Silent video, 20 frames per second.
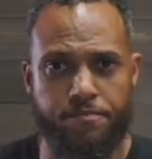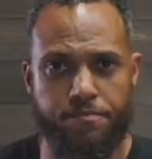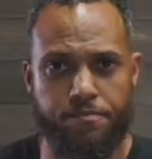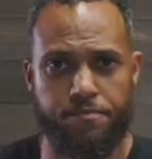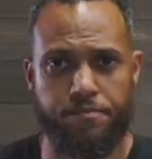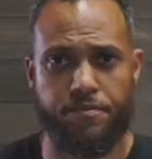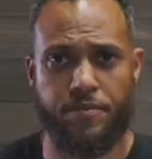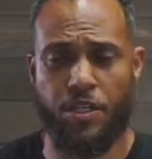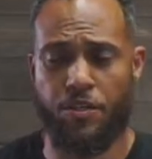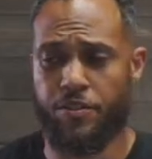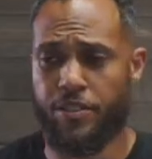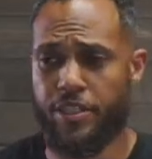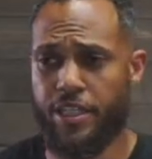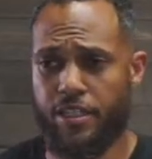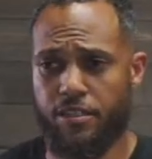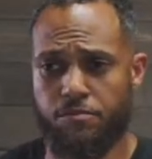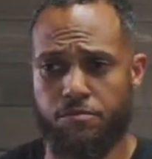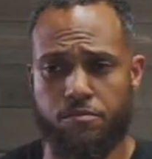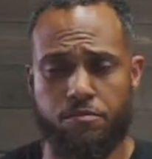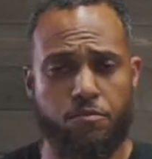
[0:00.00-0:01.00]
Now,
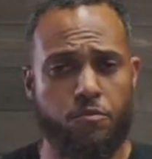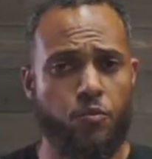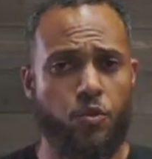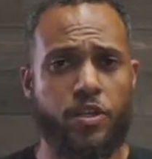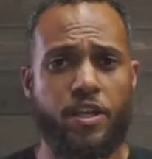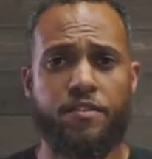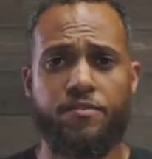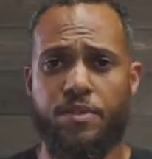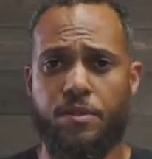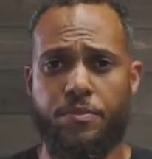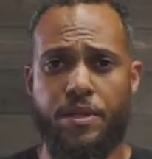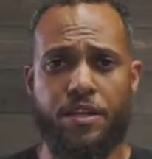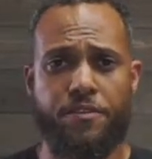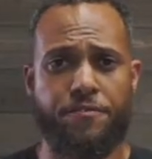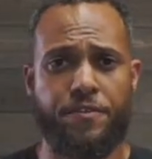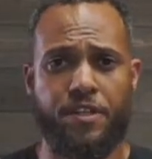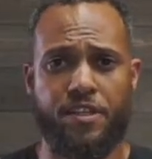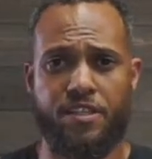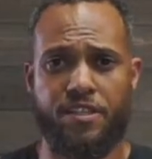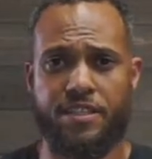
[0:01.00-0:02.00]
again, we'll give him the
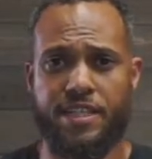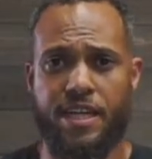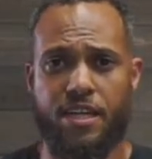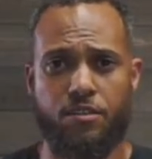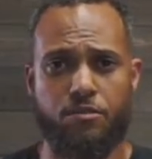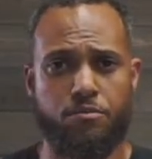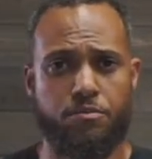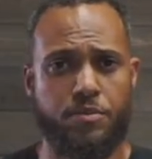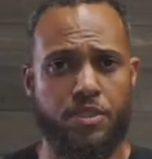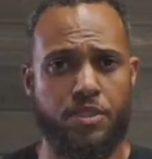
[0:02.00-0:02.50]
benefit of the doubt.